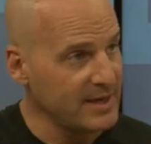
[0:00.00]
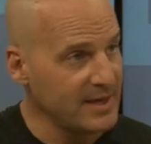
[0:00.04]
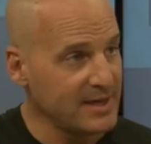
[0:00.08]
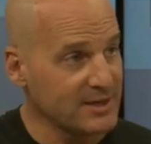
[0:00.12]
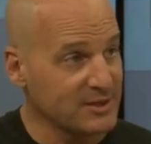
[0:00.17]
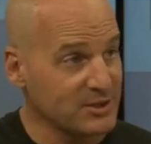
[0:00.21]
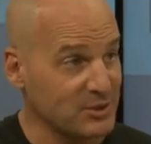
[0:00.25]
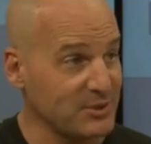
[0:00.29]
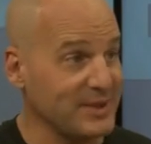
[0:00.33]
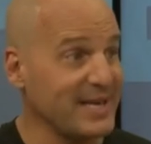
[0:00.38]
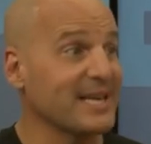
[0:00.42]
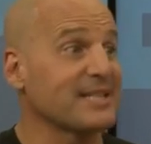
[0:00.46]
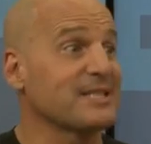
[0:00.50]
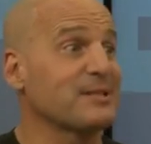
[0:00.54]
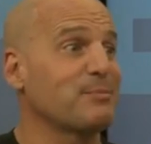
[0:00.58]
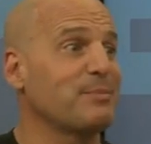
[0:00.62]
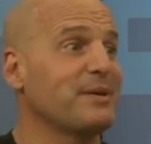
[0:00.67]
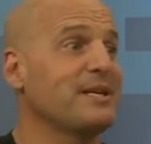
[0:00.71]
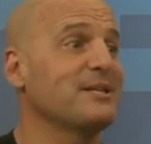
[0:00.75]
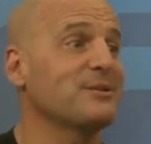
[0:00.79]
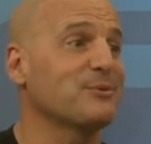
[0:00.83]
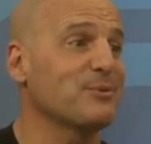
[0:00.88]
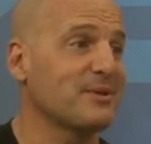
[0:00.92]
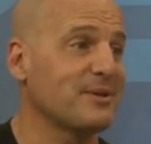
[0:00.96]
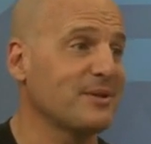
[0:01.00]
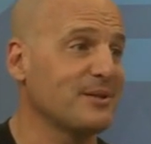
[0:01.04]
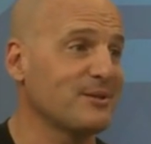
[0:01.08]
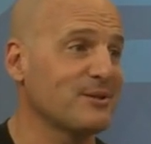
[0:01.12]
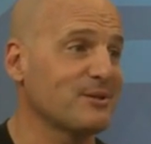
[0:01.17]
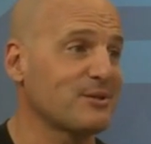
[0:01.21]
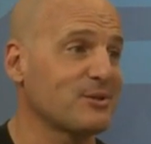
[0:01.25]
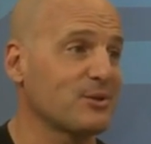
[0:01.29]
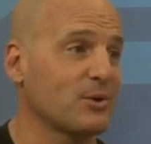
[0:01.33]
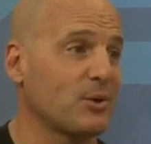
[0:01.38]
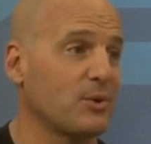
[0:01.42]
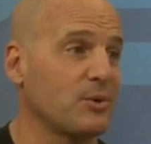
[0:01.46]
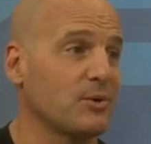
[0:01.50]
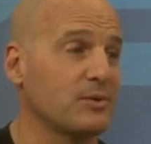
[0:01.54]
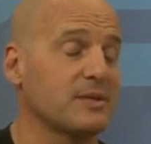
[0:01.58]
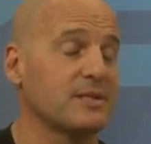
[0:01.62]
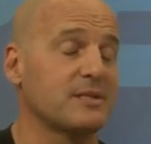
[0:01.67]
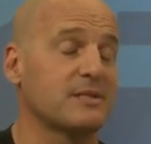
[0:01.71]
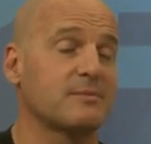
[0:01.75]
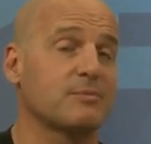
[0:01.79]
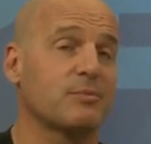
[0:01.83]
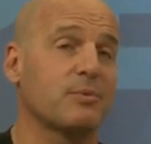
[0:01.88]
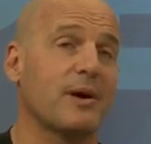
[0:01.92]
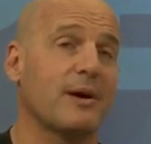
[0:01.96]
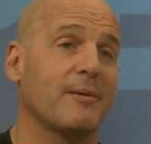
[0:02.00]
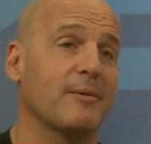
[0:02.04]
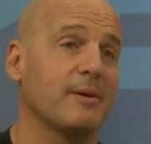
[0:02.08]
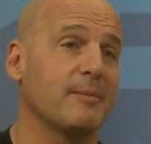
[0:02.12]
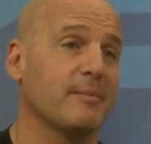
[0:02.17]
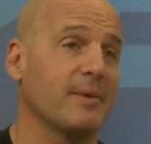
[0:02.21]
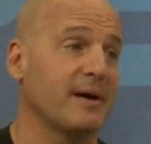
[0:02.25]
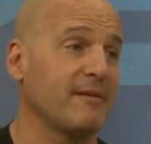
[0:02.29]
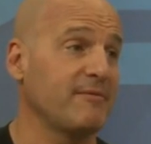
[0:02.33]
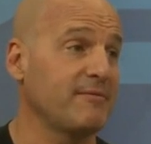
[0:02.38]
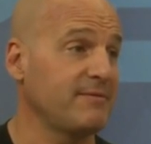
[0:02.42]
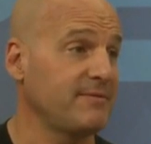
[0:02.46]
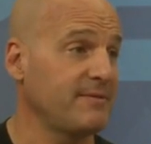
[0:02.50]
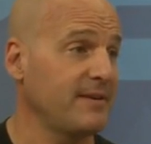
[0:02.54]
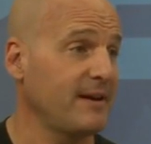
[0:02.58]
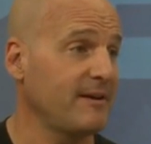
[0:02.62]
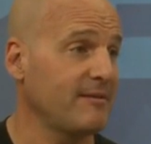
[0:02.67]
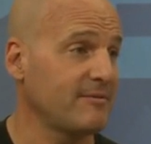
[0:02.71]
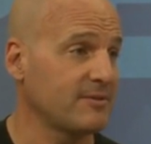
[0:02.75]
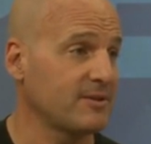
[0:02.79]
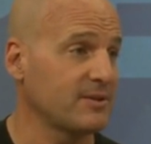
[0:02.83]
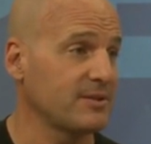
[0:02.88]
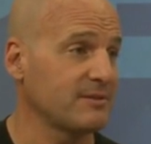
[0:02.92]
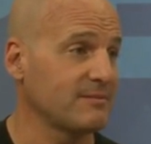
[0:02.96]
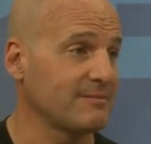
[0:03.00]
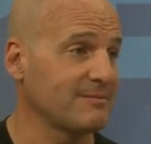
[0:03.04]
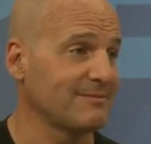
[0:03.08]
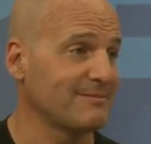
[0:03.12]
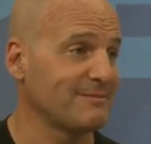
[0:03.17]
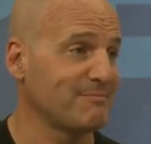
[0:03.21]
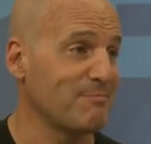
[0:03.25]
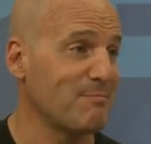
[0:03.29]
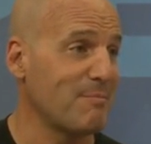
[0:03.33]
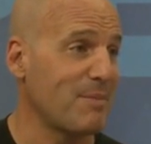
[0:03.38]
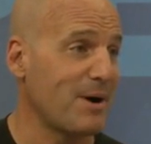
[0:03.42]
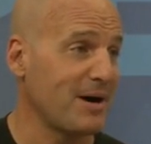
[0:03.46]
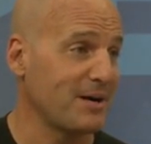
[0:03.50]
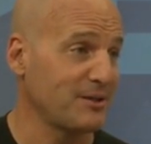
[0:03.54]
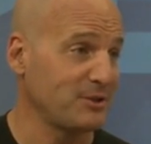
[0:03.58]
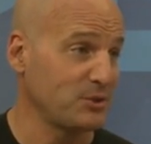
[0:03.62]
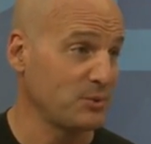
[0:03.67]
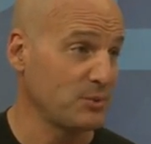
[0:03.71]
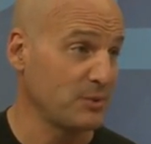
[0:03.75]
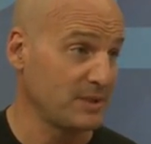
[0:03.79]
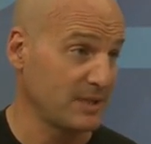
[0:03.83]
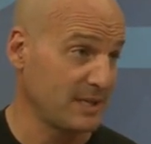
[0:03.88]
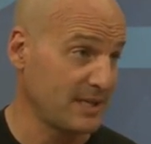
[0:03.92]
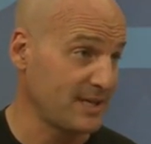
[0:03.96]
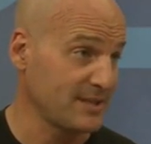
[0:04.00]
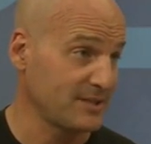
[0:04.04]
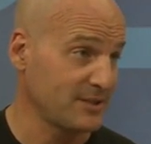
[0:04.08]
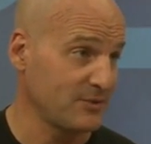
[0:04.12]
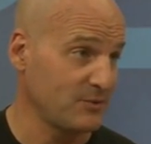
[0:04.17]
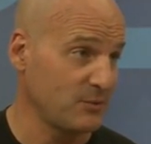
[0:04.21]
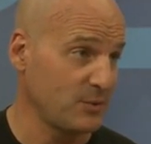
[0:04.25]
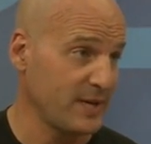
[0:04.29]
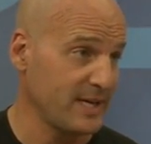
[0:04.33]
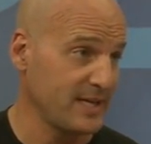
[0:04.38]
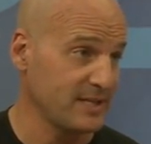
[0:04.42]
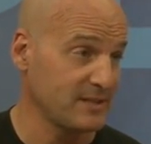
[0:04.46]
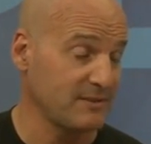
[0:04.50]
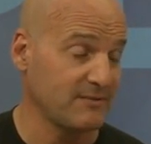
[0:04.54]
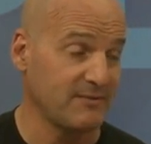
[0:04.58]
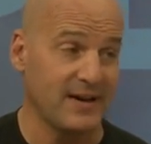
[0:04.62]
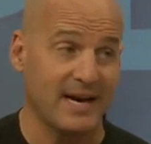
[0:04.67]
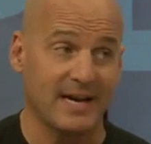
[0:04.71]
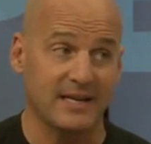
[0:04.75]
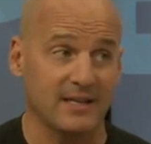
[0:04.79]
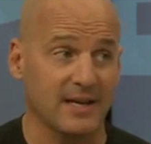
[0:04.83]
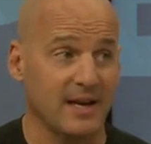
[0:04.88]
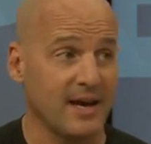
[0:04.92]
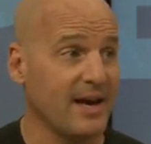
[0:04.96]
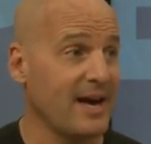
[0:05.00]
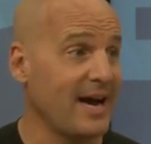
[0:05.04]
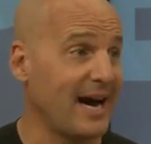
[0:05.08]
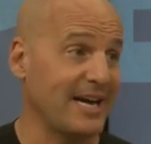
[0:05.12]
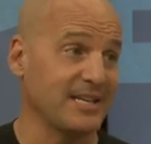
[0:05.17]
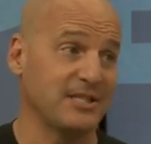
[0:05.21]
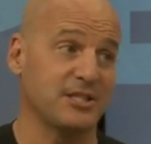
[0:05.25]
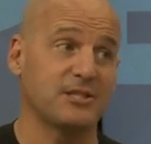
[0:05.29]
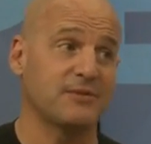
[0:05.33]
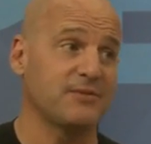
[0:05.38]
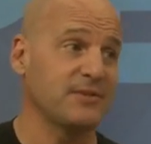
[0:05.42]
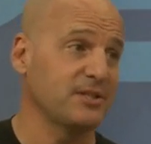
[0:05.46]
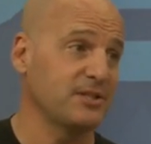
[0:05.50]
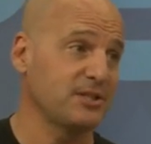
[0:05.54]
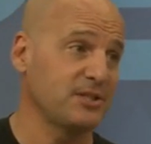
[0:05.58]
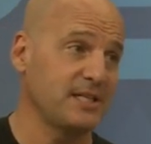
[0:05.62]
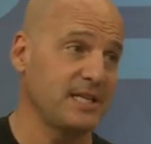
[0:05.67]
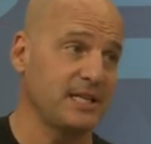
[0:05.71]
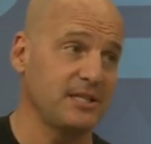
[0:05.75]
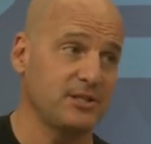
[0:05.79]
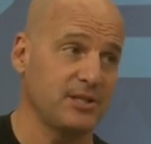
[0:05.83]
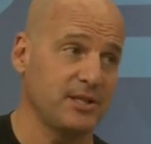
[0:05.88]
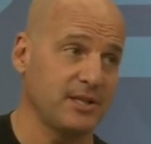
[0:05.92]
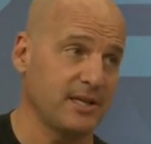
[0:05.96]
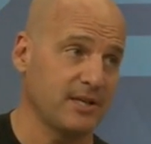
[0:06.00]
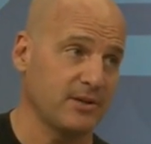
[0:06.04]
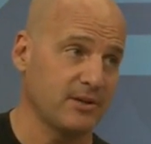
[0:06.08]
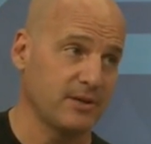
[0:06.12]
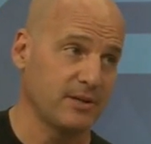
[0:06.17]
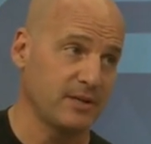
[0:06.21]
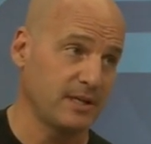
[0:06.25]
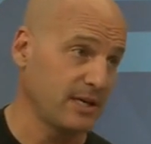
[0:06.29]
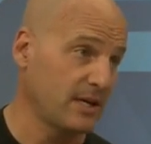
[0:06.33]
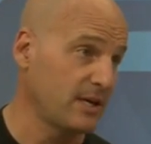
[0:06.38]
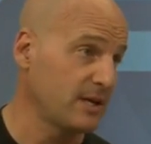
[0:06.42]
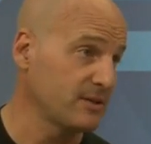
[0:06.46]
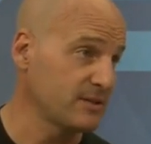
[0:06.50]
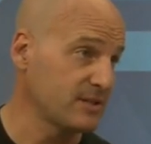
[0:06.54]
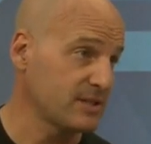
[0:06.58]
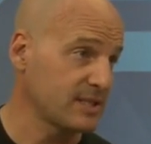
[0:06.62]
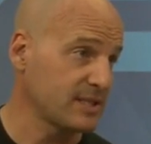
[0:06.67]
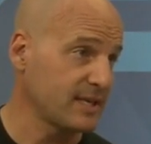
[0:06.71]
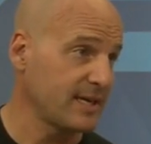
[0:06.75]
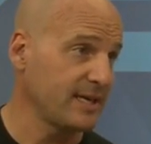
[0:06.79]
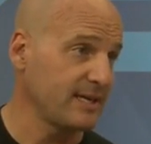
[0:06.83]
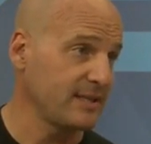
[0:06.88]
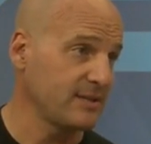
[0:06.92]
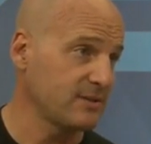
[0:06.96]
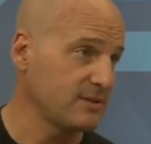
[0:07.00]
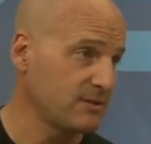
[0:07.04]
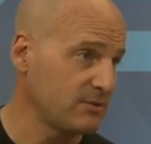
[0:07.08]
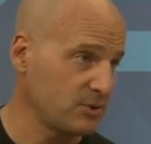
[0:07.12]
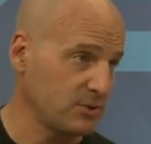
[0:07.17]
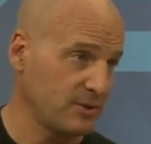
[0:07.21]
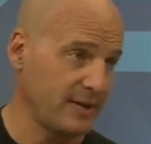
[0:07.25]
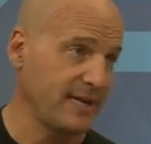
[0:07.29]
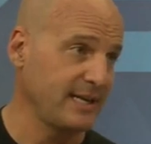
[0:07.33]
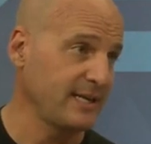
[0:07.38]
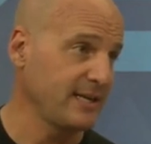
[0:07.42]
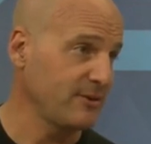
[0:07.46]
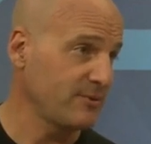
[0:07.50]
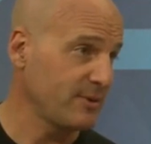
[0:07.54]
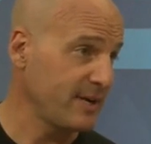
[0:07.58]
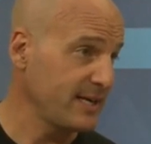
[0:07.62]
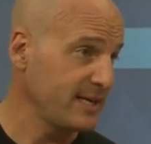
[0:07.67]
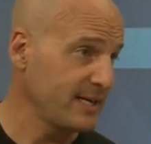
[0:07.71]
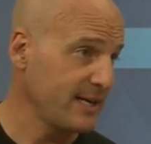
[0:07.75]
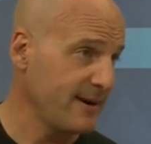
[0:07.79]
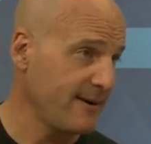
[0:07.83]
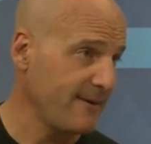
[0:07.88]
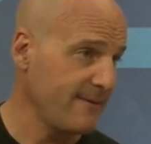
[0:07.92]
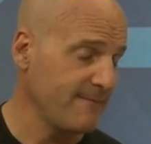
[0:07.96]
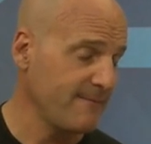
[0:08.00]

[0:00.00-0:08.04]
So yes, peace within the soul is probably my favorite module in lots of ways. In fact, I just finished teaching it on an on-site training right now.